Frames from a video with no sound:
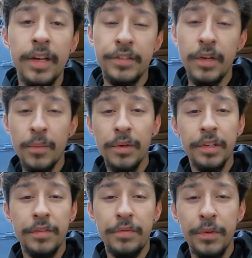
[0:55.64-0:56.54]
Alright, so I'm
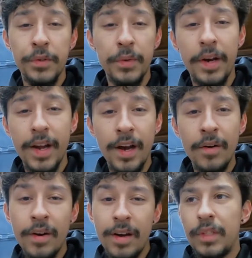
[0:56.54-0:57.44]
really confused right
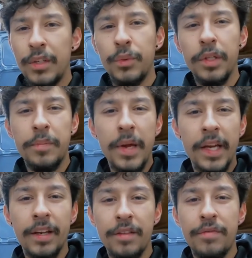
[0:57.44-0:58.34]
now. I was really
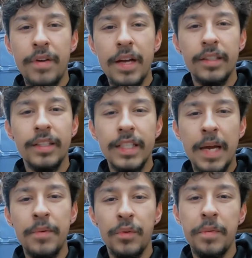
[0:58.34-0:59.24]
banking on the fact that
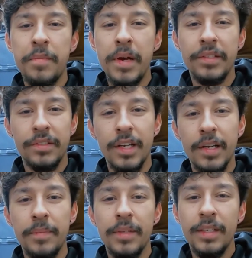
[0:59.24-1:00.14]
timing would be messed
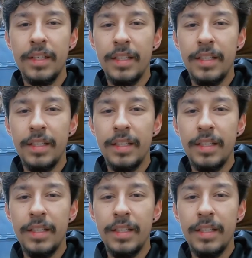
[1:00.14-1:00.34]
up.